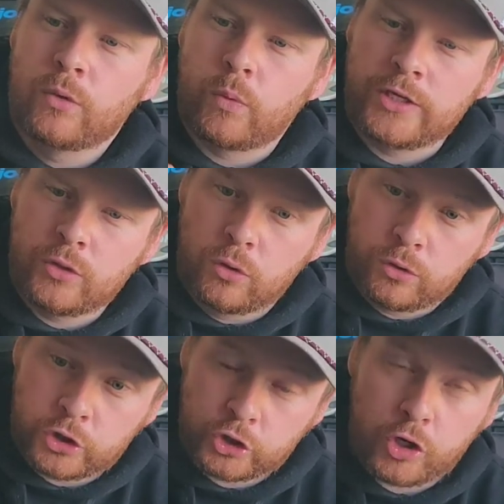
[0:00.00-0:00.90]
when you're
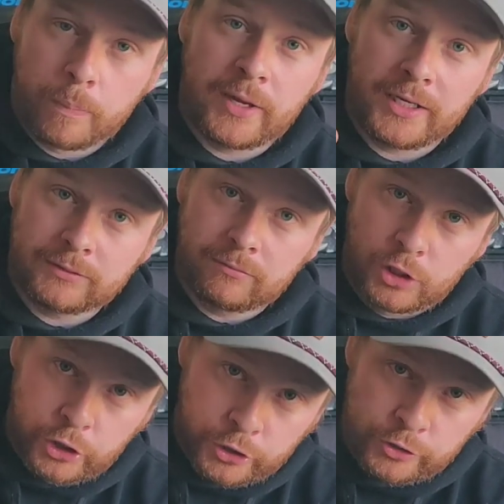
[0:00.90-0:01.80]
stopping
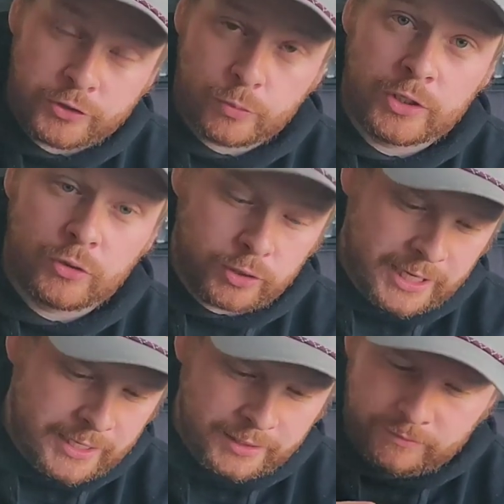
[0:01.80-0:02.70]
lures, when you're
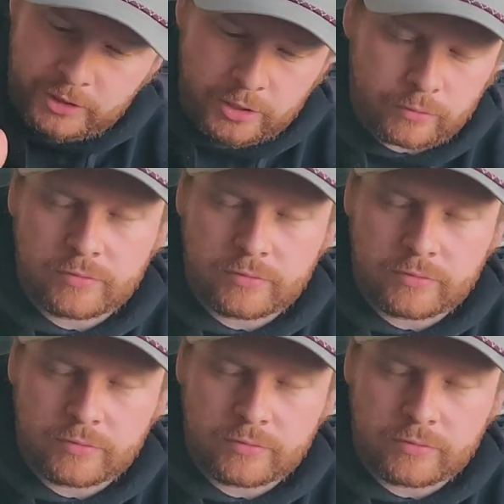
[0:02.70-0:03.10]
getting, you know,